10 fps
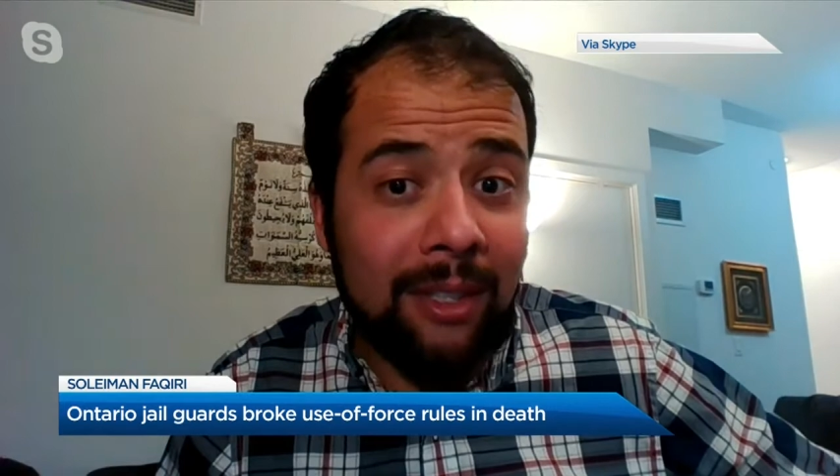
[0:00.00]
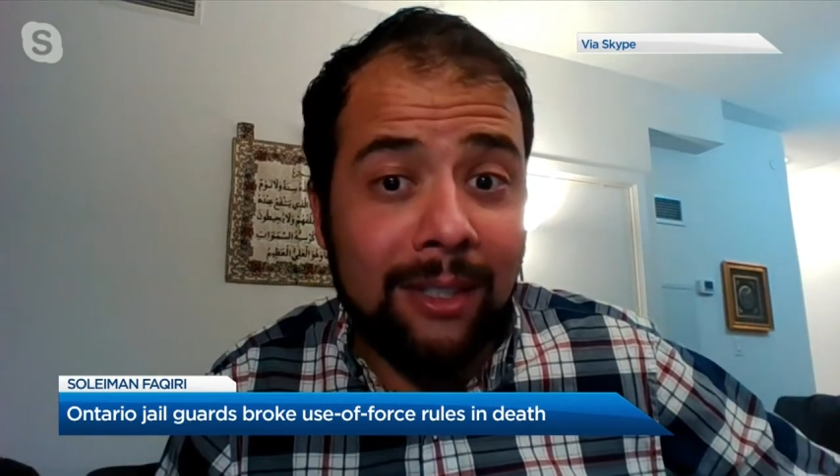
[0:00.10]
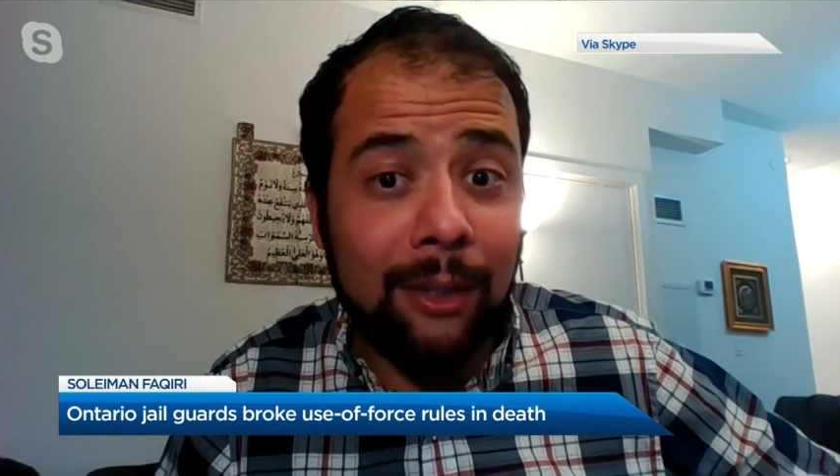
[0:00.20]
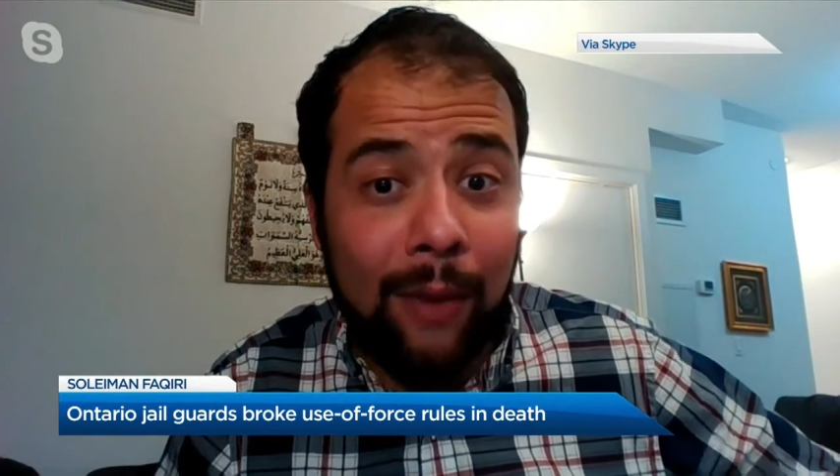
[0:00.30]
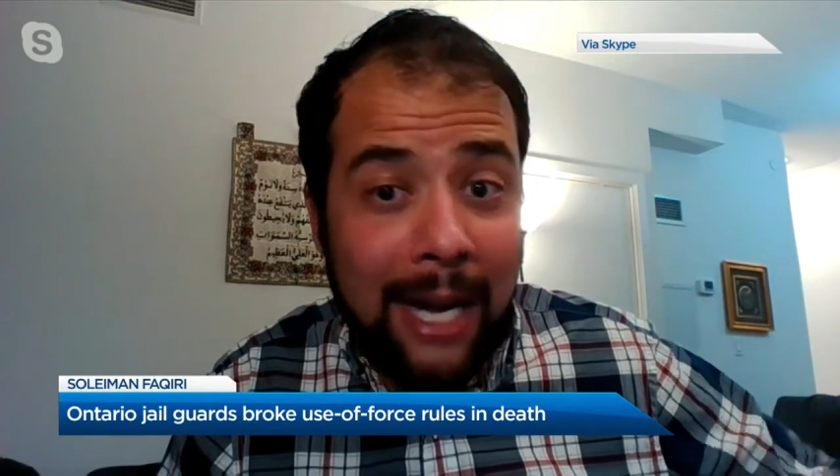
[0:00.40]
this
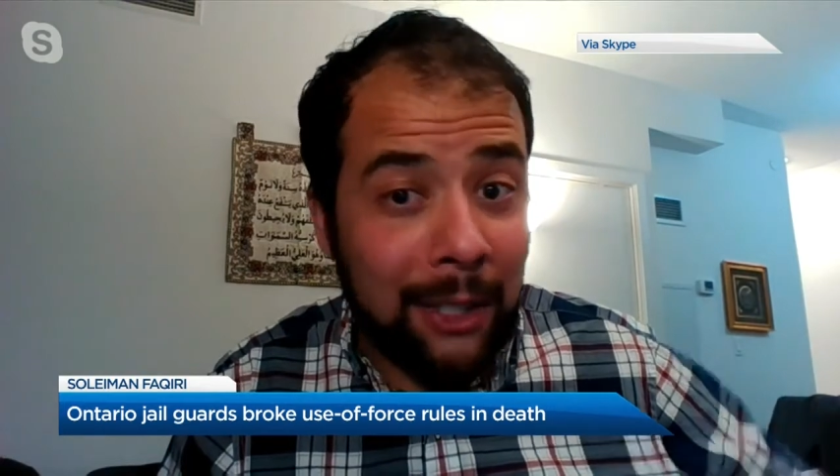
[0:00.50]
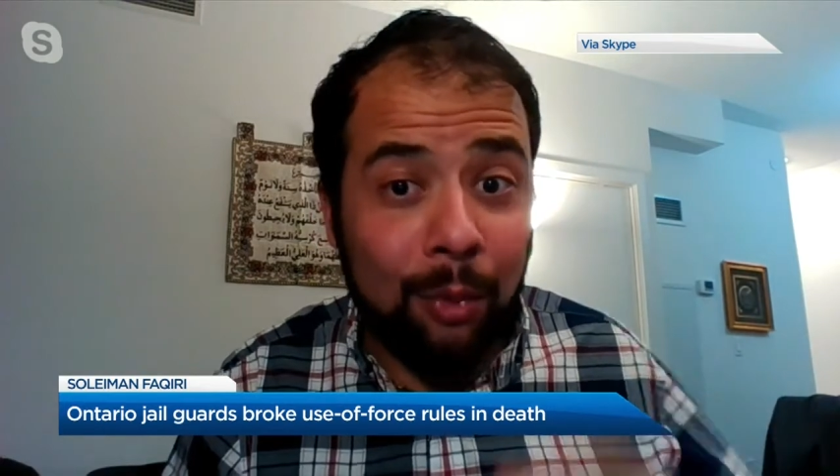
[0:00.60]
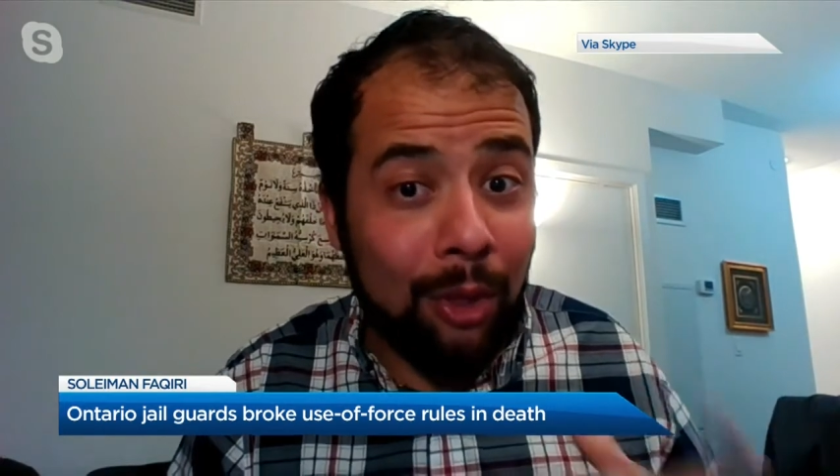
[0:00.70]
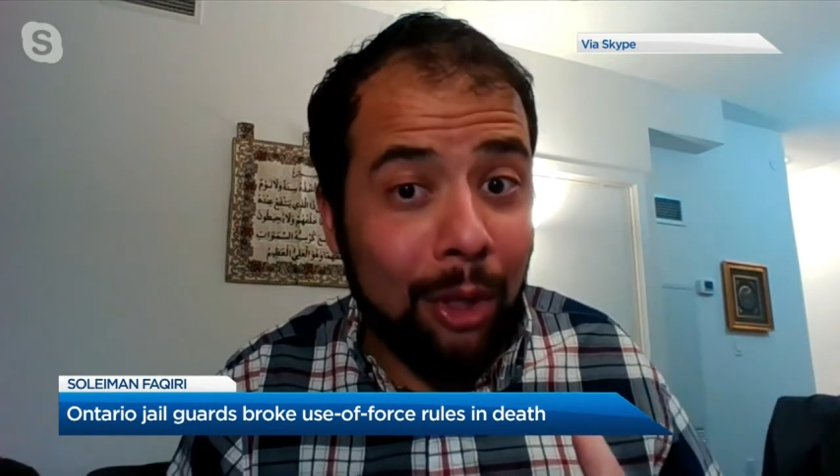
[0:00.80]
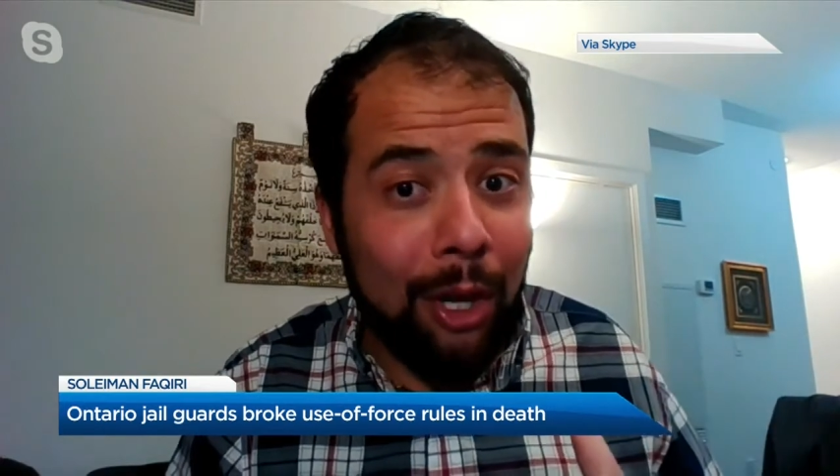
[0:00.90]

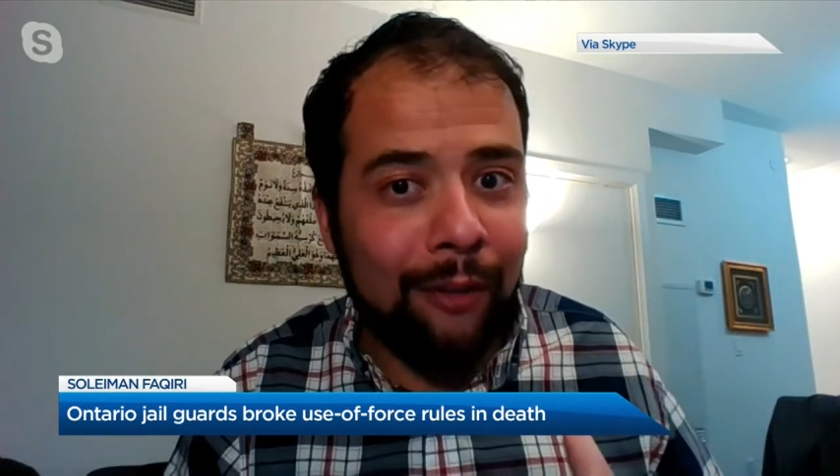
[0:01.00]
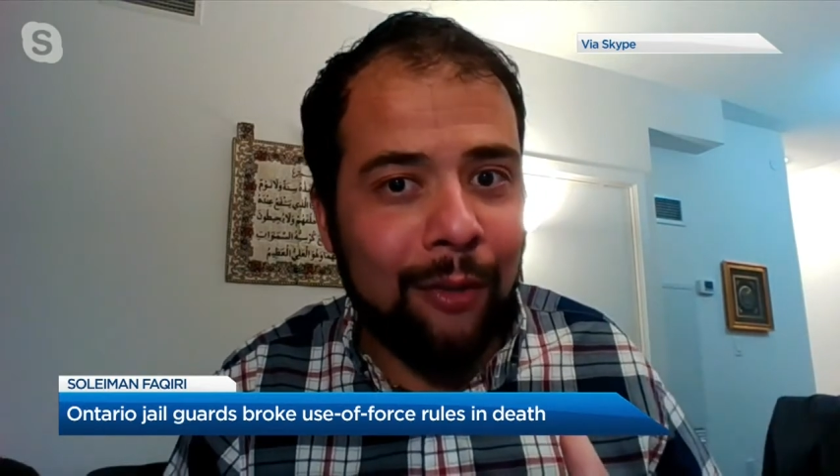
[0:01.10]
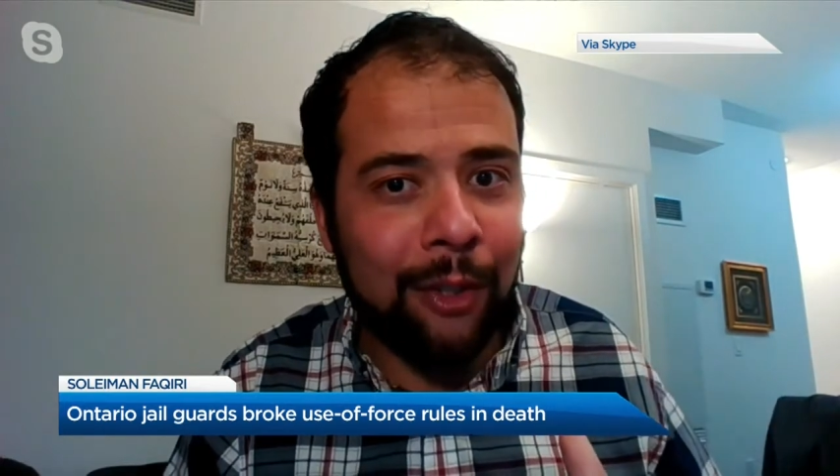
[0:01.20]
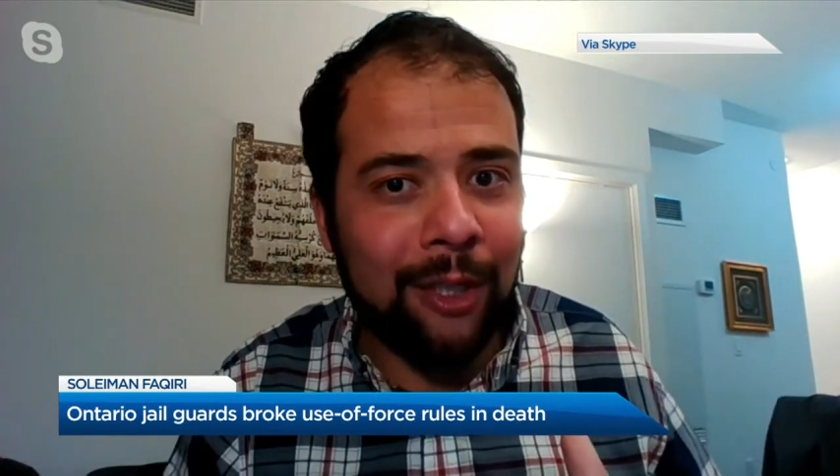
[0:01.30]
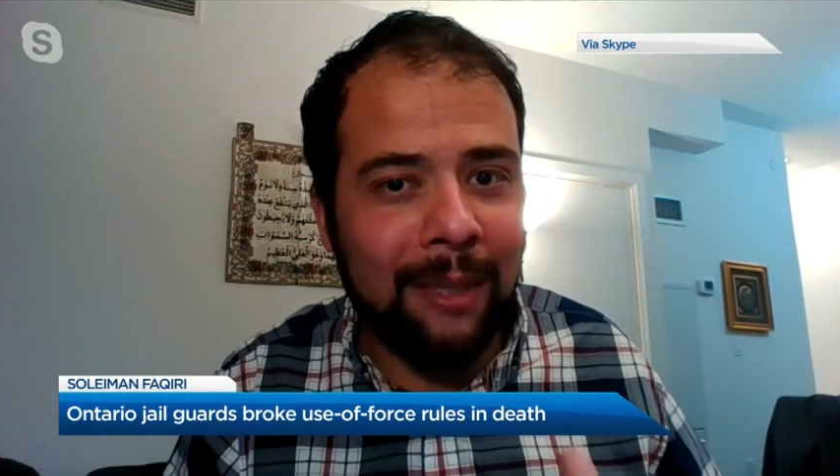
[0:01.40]
interaction with law
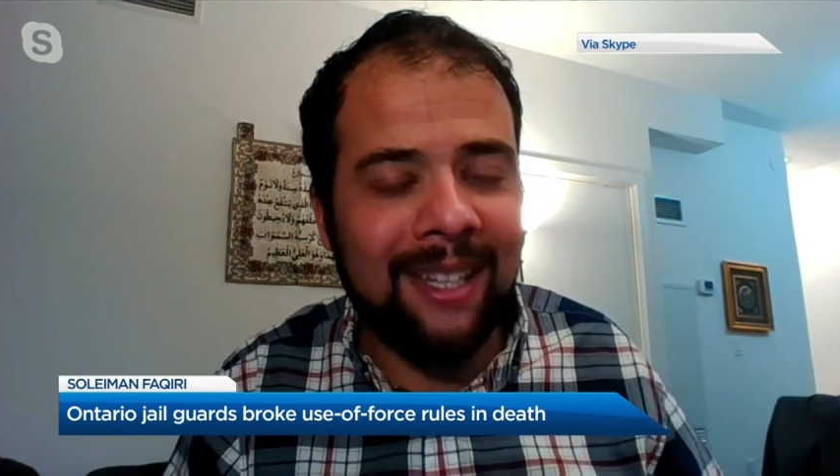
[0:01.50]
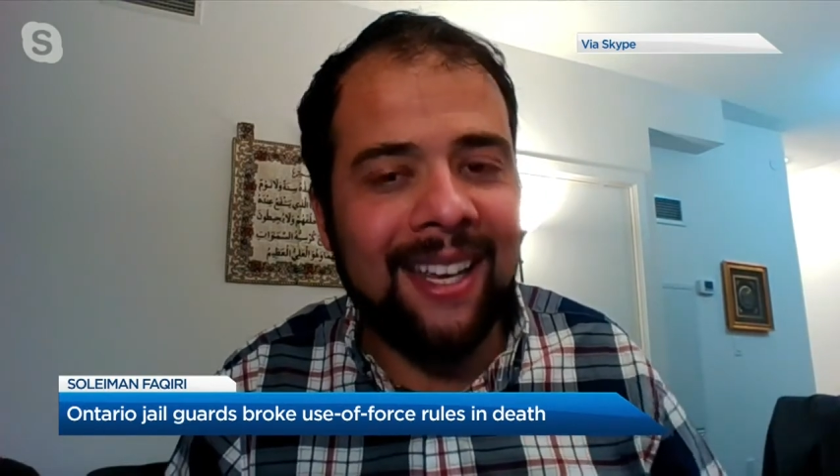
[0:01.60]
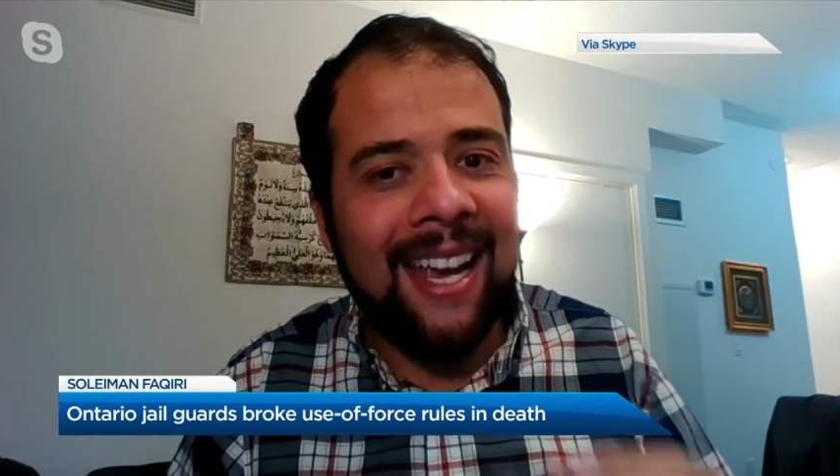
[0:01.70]
enforcement.